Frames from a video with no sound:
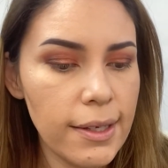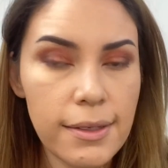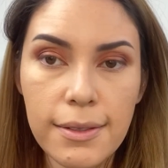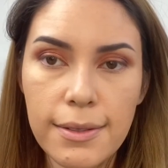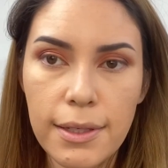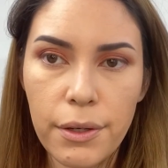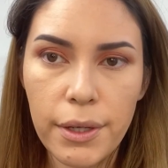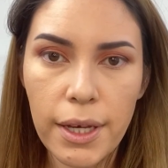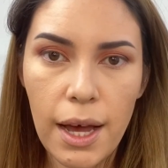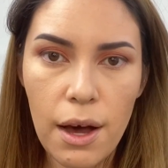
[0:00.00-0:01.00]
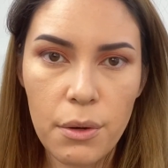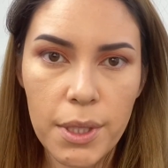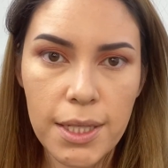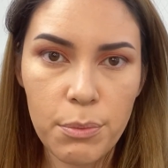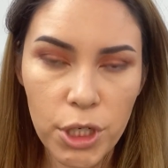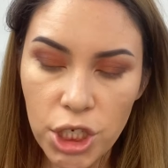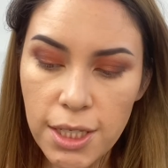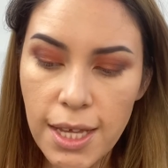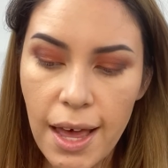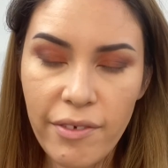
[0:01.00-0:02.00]
considering how these brushes
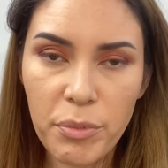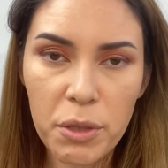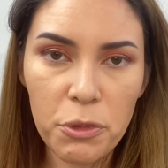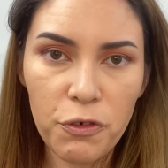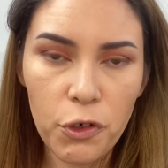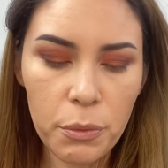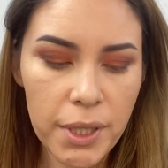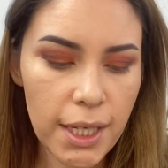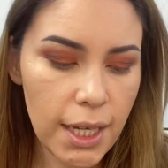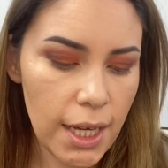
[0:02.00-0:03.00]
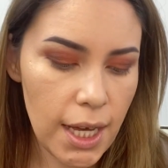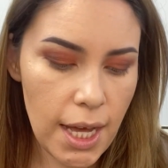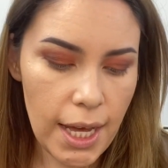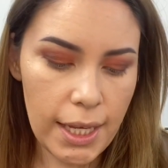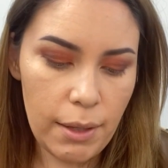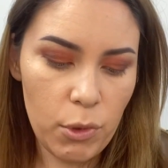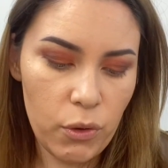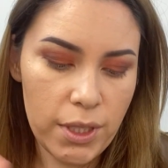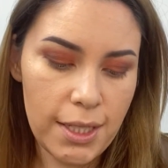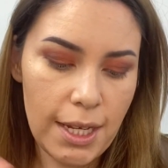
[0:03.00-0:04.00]
have been performing, I am
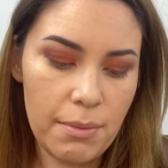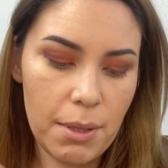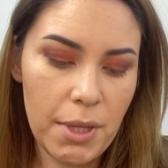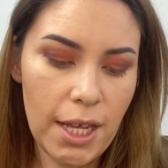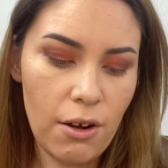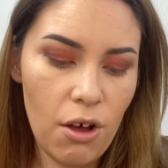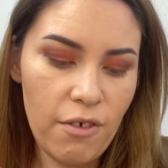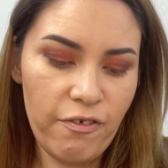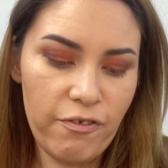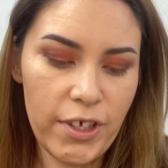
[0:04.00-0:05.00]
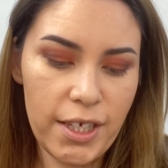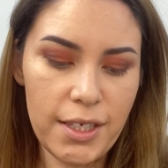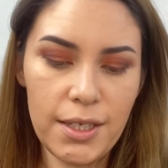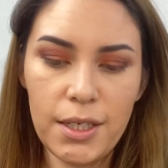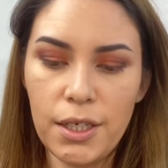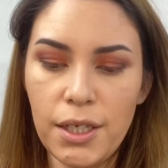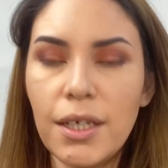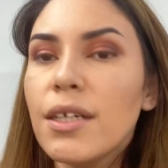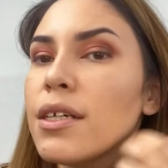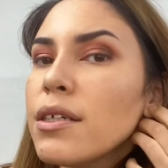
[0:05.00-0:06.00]
going to dab some of that off.
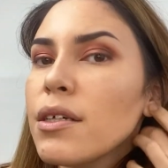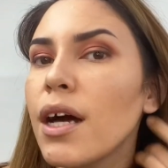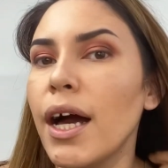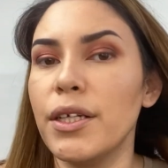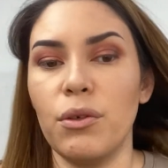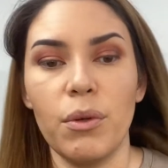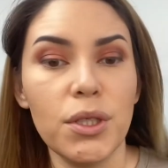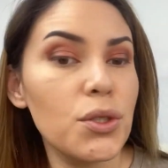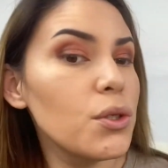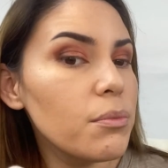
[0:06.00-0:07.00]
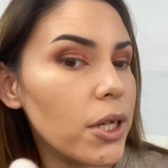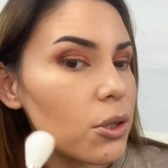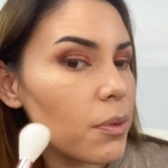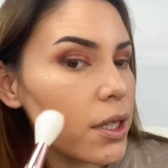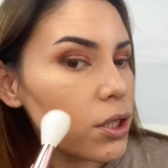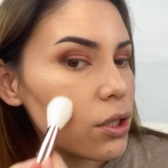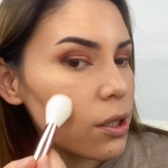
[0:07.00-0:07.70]
I don't want too much blush.